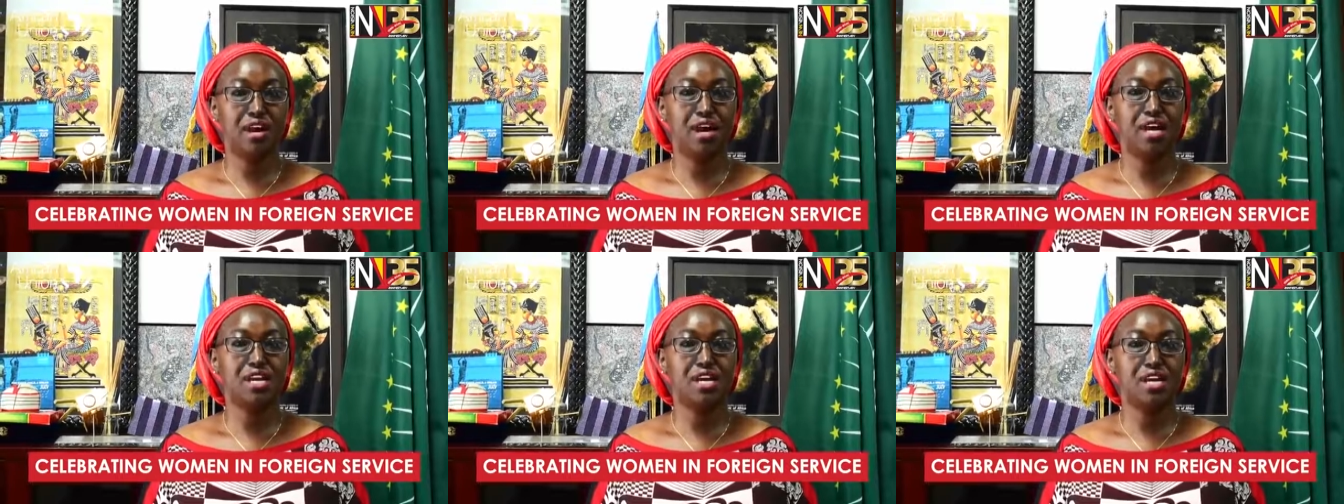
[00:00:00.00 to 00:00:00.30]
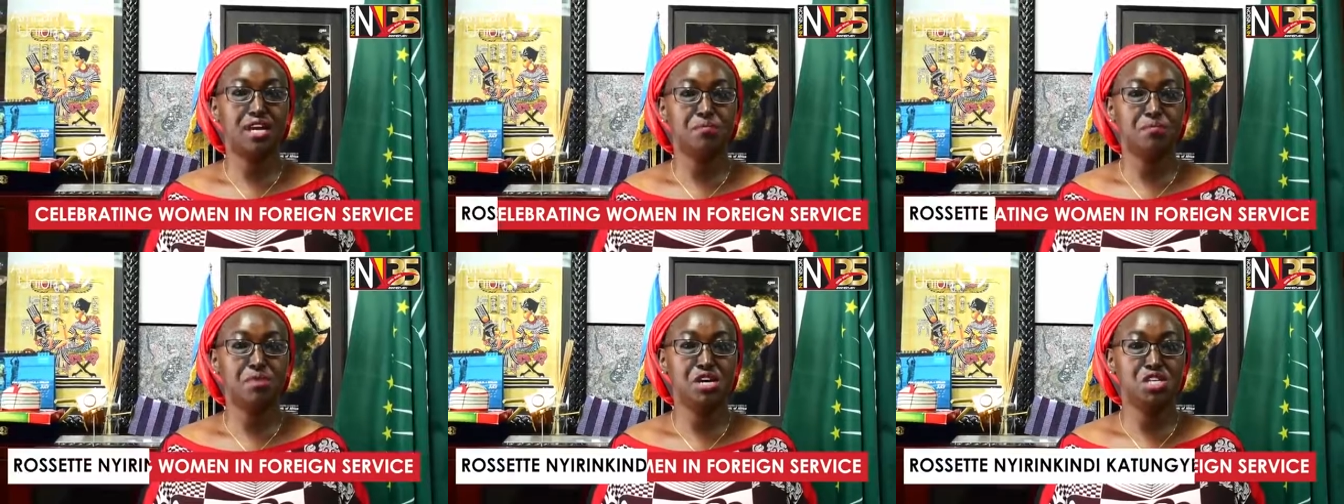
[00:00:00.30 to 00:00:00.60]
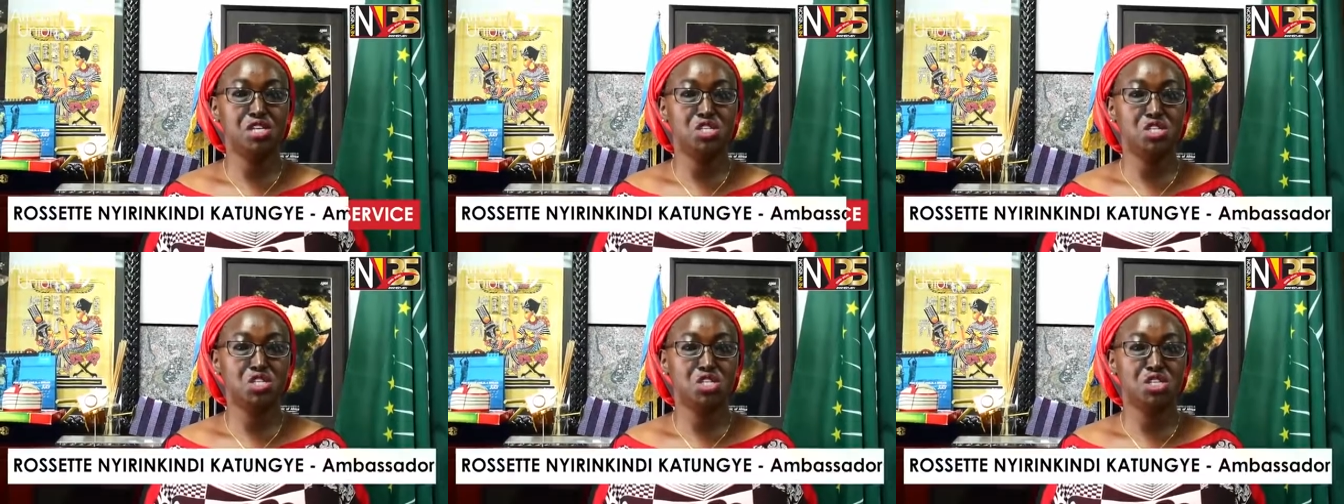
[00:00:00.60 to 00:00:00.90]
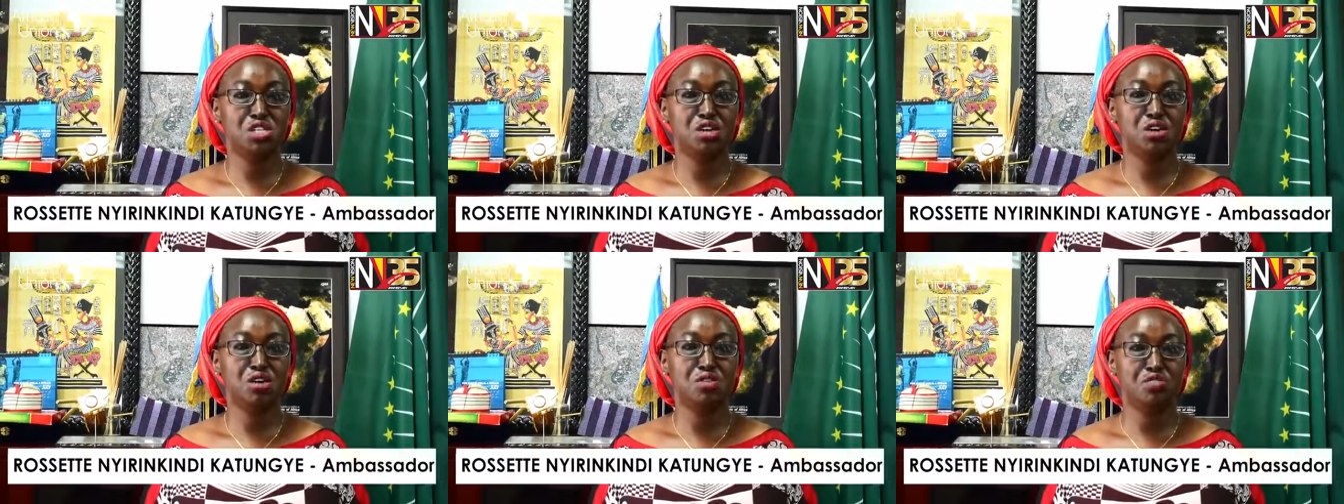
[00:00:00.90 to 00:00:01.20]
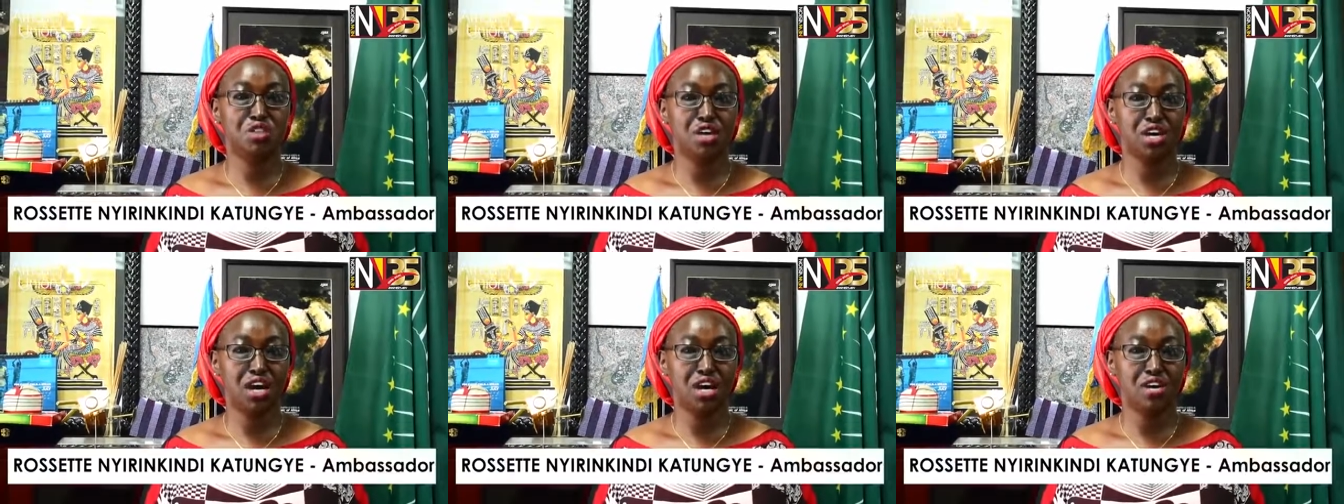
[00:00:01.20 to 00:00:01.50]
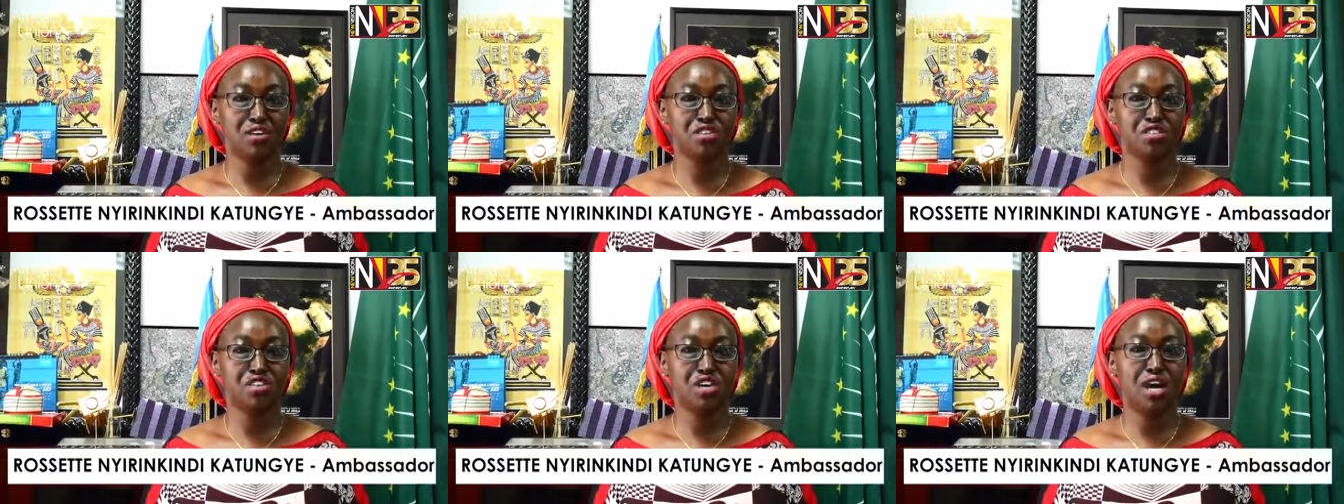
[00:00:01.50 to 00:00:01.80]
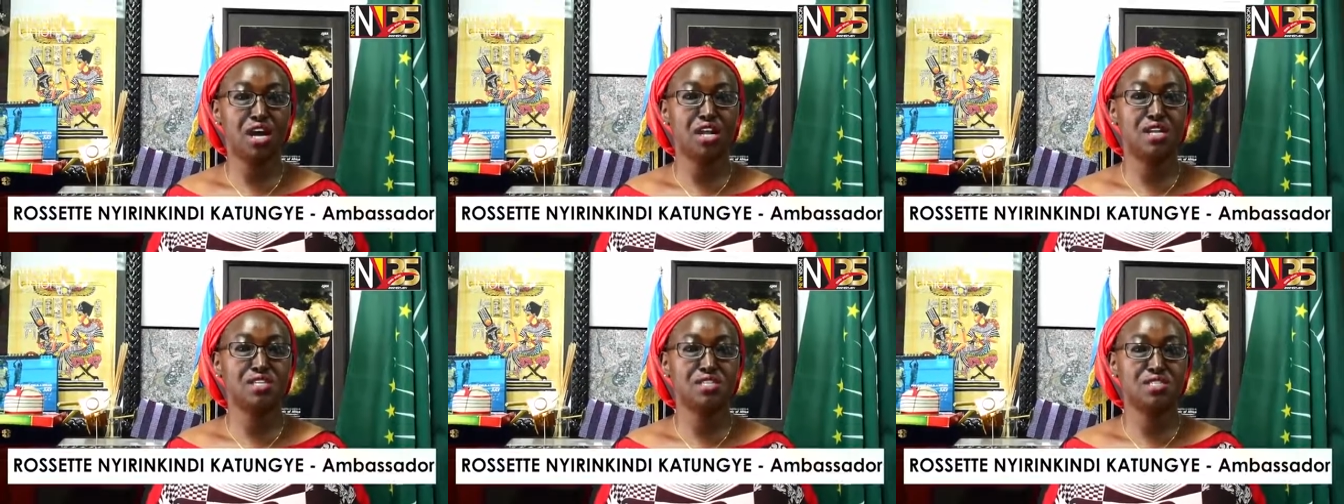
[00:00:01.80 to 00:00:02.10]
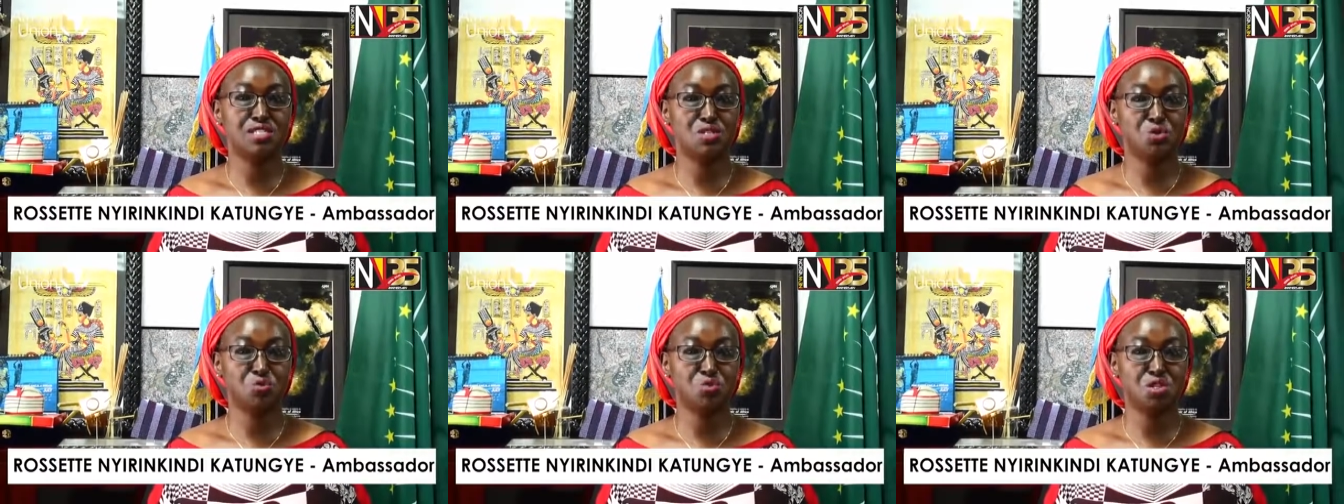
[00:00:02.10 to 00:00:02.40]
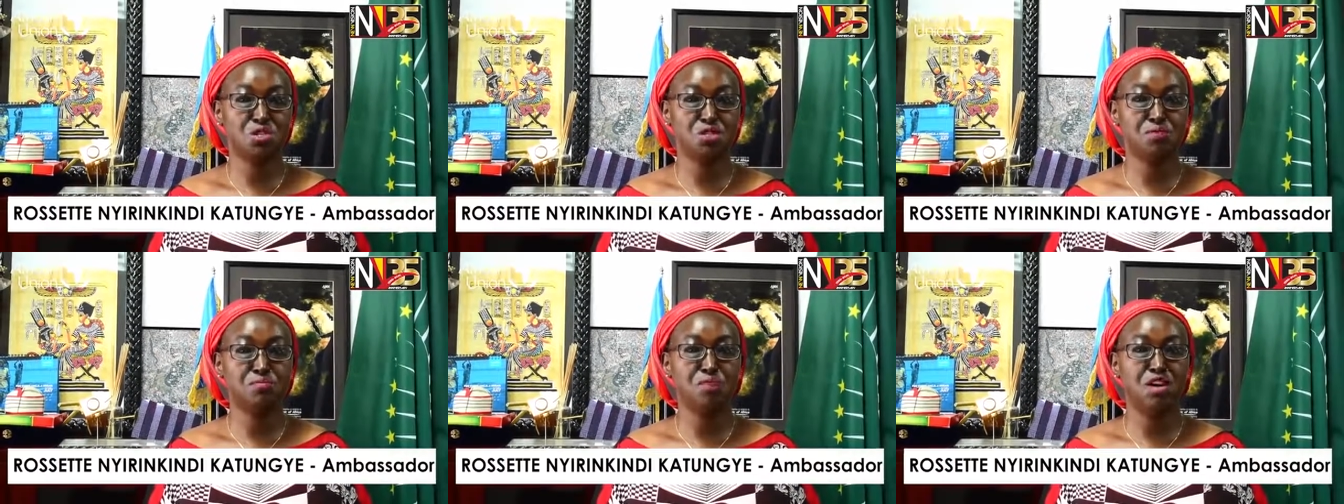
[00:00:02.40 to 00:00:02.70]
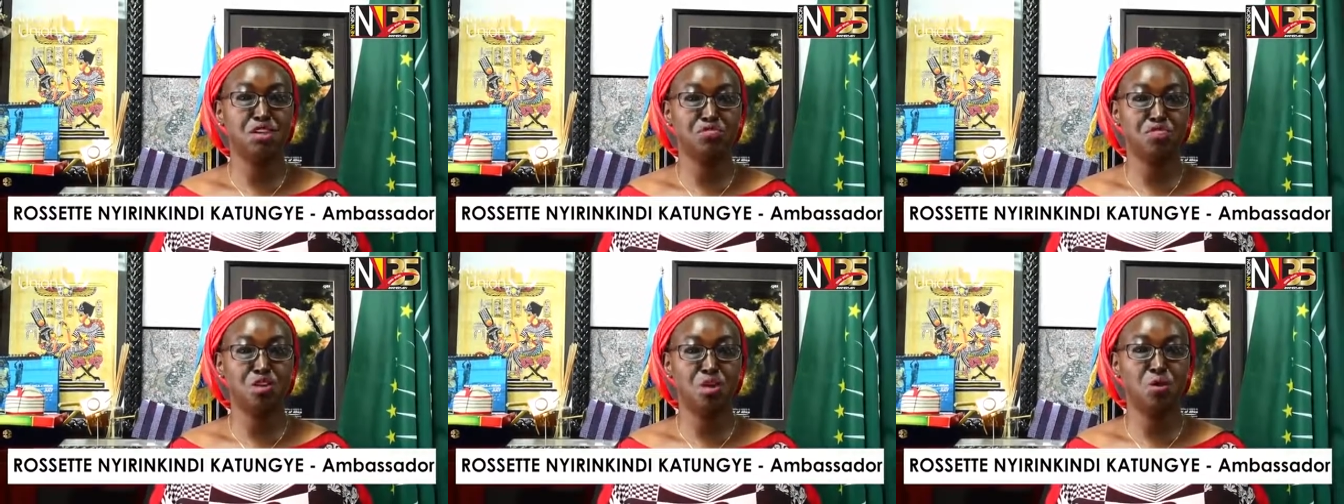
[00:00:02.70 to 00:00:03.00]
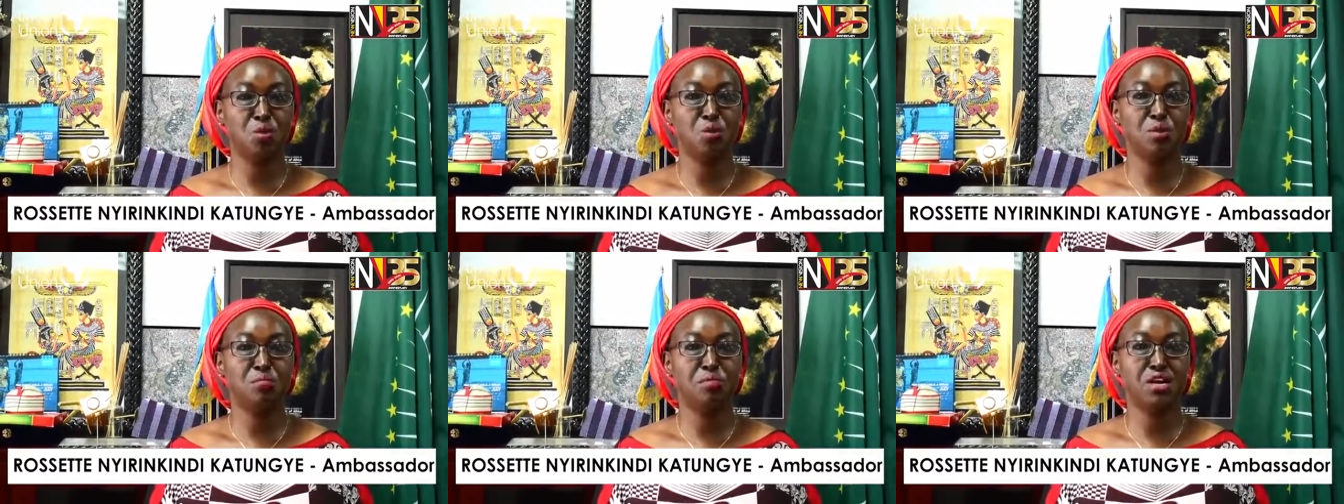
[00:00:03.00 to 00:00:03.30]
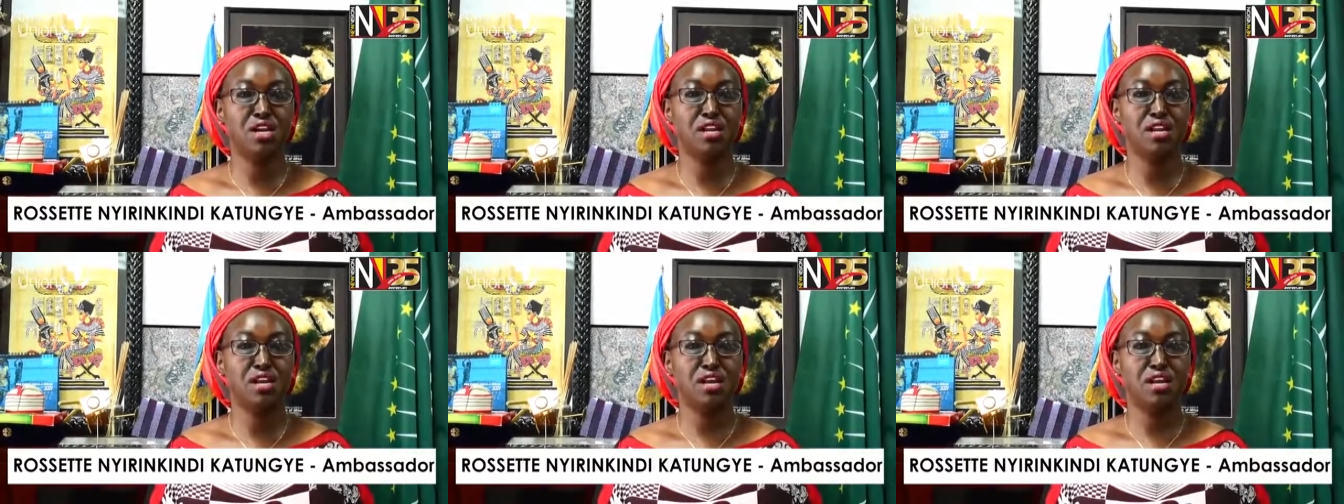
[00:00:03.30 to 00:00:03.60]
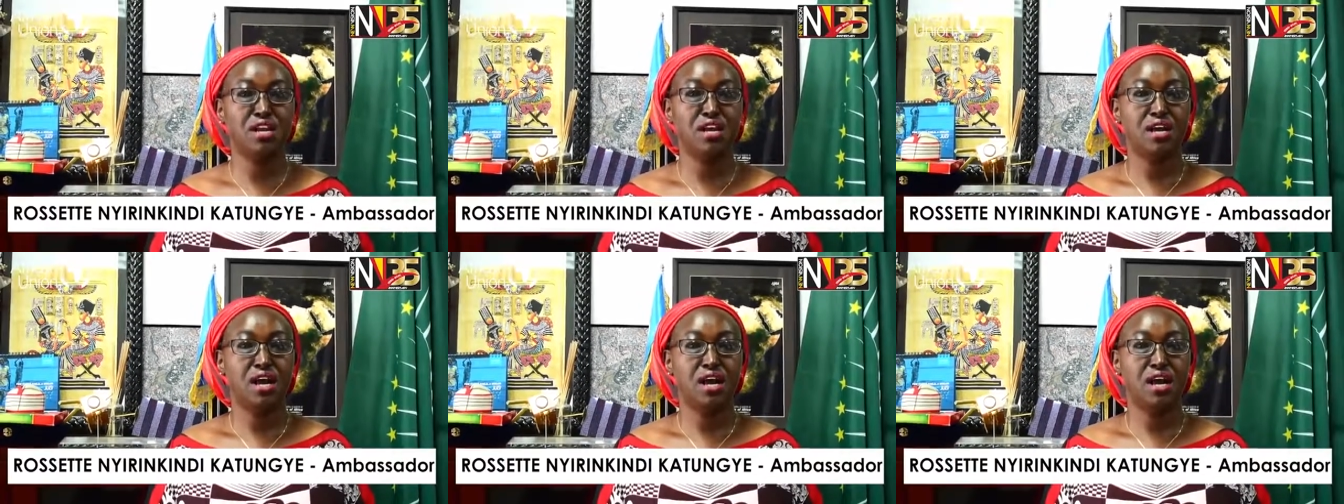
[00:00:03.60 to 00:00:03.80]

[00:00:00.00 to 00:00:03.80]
an image of the country, and this is what my fellow women